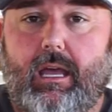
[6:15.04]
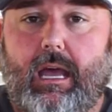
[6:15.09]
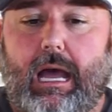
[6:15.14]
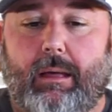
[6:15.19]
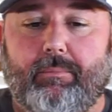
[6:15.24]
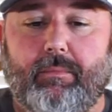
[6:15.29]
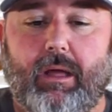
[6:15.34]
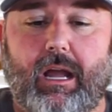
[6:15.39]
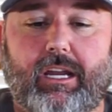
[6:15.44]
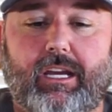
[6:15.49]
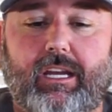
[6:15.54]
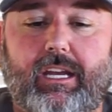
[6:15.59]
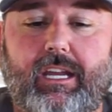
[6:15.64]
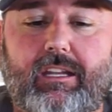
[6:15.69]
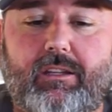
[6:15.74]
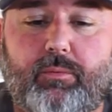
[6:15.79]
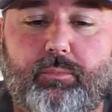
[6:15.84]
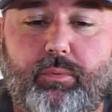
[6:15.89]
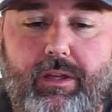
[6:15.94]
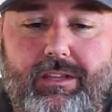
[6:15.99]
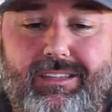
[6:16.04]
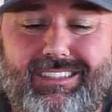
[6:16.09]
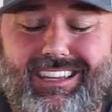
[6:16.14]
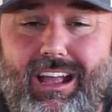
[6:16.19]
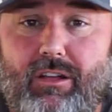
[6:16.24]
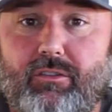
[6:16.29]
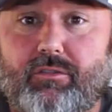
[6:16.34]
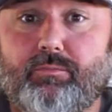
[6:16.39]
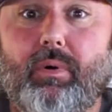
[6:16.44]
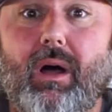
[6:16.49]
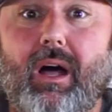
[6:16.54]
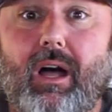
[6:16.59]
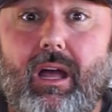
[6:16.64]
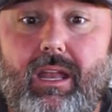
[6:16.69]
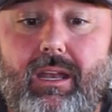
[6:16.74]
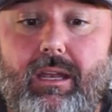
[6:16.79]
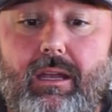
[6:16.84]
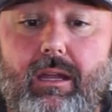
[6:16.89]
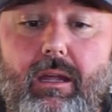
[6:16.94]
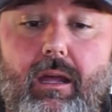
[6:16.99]
I'm not going to get to play the sounds,
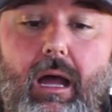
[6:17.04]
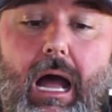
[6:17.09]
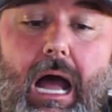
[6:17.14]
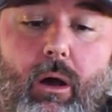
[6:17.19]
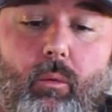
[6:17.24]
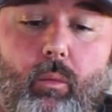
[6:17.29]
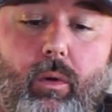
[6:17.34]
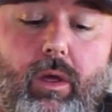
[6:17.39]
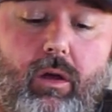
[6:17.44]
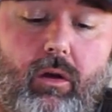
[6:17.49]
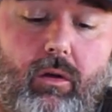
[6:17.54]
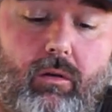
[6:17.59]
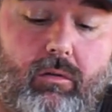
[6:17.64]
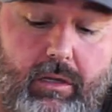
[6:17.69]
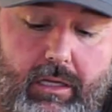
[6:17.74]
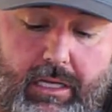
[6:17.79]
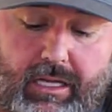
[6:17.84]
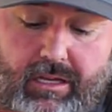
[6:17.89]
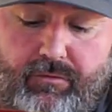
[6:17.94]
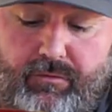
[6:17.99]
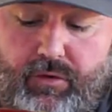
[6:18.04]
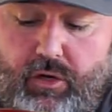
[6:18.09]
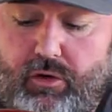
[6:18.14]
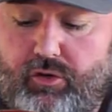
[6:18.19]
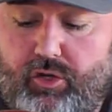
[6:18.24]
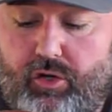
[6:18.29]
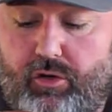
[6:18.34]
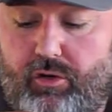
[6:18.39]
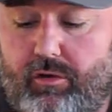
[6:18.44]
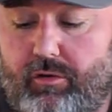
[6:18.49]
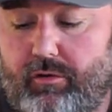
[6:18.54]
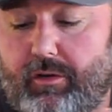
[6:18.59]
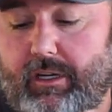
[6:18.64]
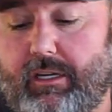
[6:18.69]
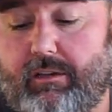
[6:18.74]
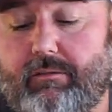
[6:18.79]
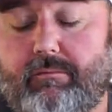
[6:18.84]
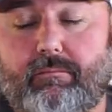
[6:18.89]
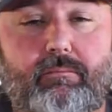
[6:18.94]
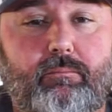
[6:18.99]
but I will in the future
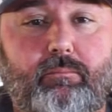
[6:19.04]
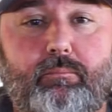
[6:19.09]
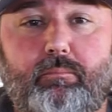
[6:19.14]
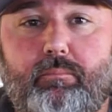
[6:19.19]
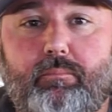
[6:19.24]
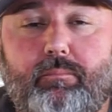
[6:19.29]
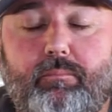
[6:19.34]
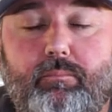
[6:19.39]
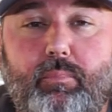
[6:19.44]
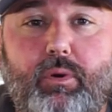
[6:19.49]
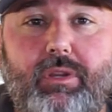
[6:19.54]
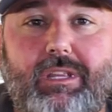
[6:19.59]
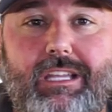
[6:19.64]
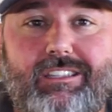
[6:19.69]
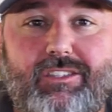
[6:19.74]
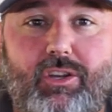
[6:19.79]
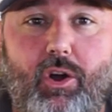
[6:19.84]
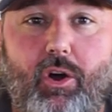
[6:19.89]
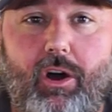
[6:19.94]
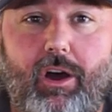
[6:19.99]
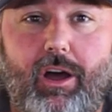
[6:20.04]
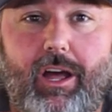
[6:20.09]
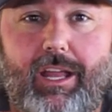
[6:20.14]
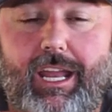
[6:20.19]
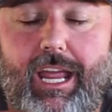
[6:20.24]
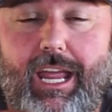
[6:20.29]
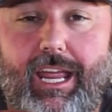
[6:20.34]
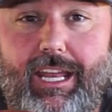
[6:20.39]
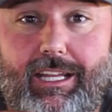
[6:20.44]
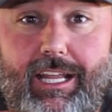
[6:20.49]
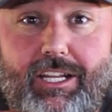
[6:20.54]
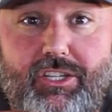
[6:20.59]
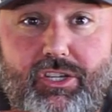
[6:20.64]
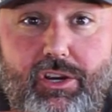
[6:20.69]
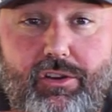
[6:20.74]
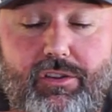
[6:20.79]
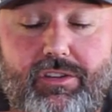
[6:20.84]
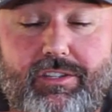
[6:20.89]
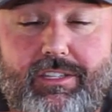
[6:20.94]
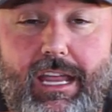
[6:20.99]
put this on and let you
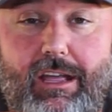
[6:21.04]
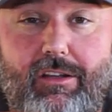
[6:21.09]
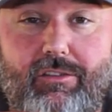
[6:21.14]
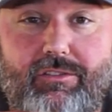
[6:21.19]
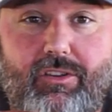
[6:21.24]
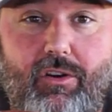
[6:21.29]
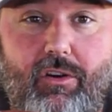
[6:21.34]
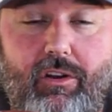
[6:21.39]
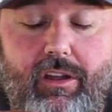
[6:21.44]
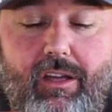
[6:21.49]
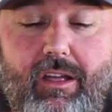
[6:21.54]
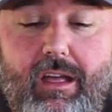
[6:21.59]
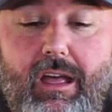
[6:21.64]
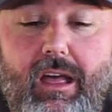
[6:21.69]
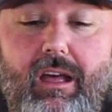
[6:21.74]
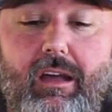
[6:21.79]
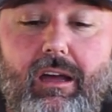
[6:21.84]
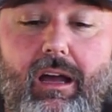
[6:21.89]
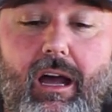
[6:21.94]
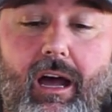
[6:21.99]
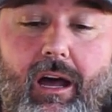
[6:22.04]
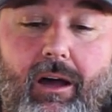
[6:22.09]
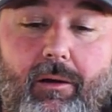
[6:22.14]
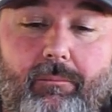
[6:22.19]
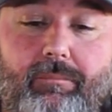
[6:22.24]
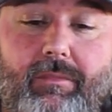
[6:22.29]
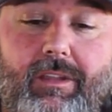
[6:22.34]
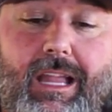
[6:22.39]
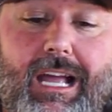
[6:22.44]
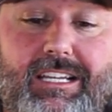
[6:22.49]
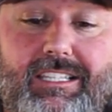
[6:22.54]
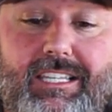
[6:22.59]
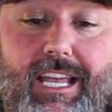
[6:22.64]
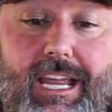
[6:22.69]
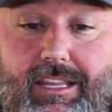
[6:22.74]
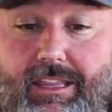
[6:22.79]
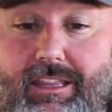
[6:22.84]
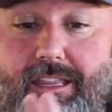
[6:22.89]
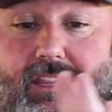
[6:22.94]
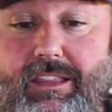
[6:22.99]
hear the sounds on it. Um, like I
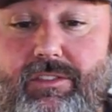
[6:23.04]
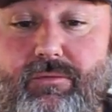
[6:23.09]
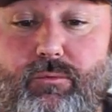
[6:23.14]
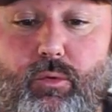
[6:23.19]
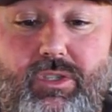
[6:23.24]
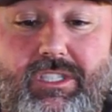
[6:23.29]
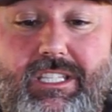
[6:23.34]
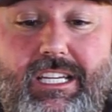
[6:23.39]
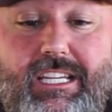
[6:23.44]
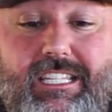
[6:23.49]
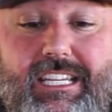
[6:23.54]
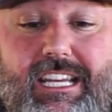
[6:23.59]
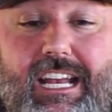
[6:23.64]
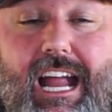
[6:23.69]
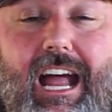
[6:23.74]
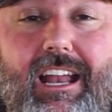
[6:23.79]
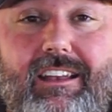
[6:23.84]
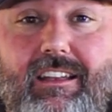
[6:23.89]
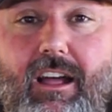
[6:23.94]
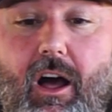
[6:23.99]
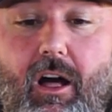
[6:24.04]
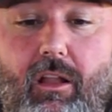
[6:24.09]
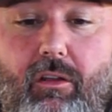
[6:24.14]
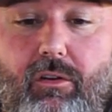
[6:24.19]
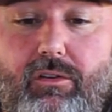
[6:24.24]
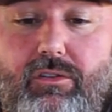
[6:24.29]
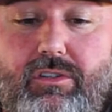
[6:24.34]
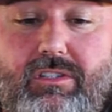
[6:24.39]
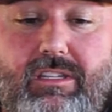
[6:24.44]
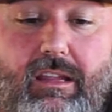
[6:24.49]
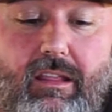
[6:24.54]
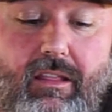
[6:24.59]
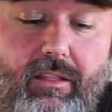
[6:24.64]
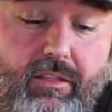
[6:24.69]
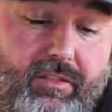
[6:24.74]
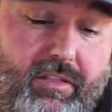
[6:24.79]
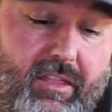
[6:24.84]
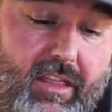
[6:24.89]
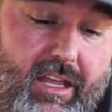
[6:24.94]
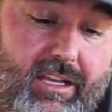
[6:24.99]
say, for $69,
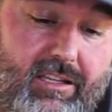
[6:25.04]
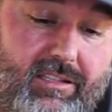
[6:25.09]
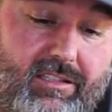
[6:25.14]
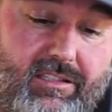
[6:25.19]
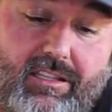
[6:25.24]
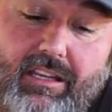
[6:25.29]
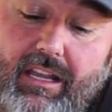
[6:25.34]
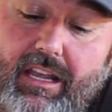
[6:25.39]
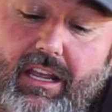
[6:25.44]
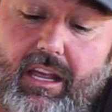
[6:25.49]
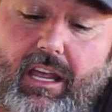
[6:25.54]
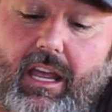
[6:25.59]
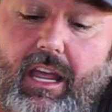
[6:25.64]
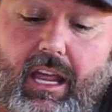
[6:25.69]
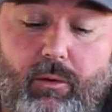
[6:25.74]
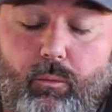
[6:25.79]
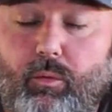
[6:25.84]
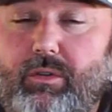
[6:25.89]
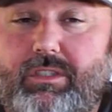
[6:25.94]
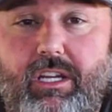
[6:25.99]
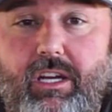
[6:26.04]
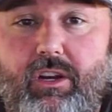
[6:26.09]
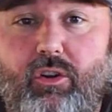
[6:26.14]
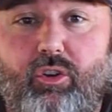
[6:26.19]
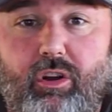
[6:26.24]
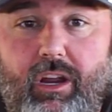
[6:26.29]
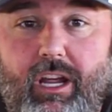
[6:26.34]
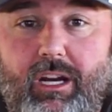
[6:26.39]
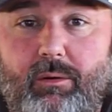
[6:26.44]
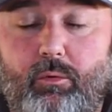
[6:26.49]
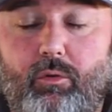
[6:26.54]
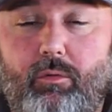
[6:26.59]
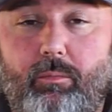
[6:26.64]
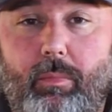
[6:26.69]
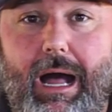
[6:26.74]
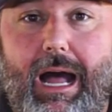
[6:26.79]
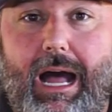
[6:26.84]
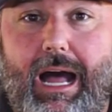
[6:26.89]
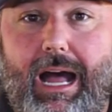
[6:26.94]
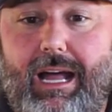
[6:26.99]
this it was an incredible
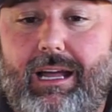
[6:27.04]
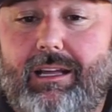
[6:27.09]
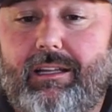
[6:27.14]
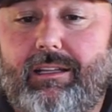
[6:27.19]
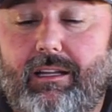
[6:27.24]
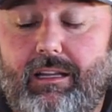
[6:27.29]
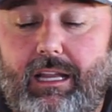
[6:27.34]
buy.